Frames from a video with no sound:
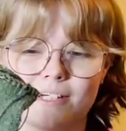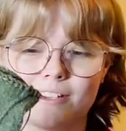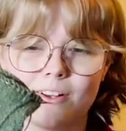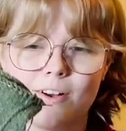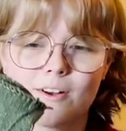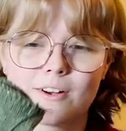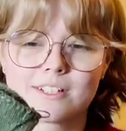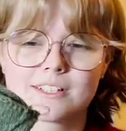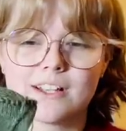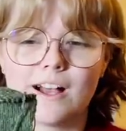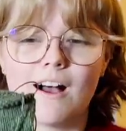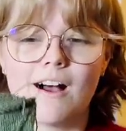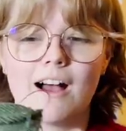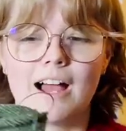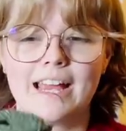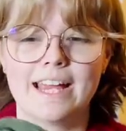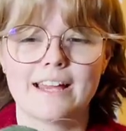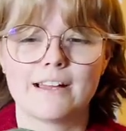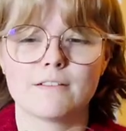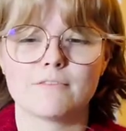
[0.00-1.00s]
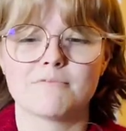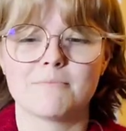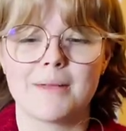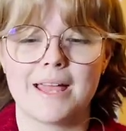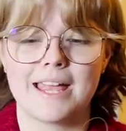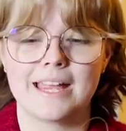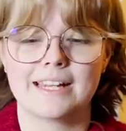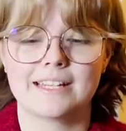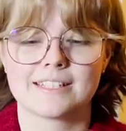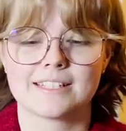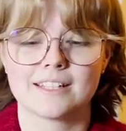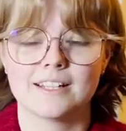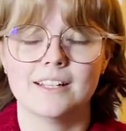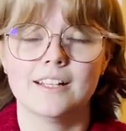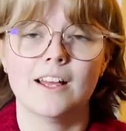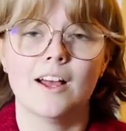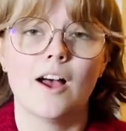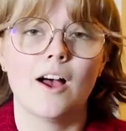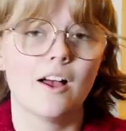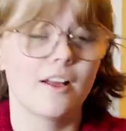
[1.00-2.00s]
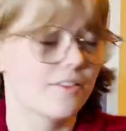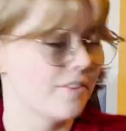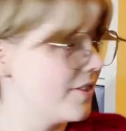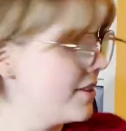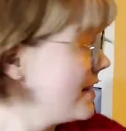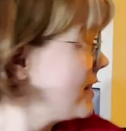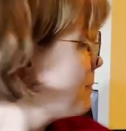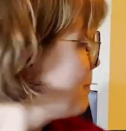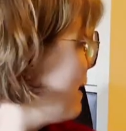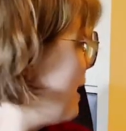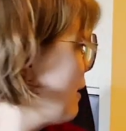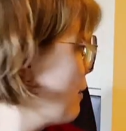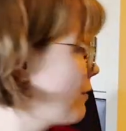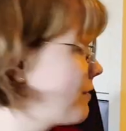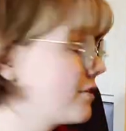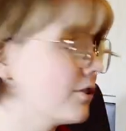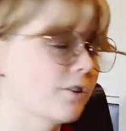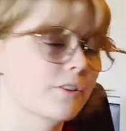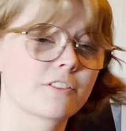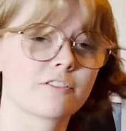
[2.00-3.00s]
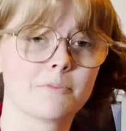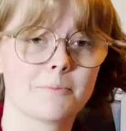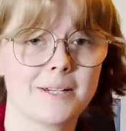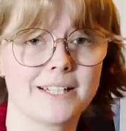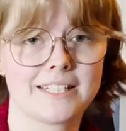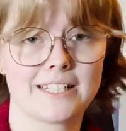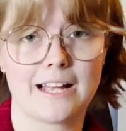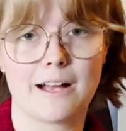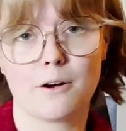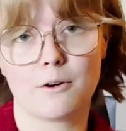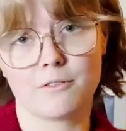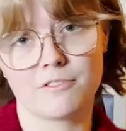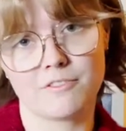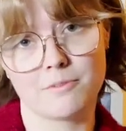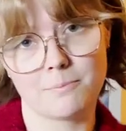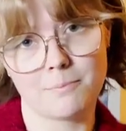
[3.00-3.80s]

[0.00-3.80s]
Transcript: socks. I have made this pair of socks for myself,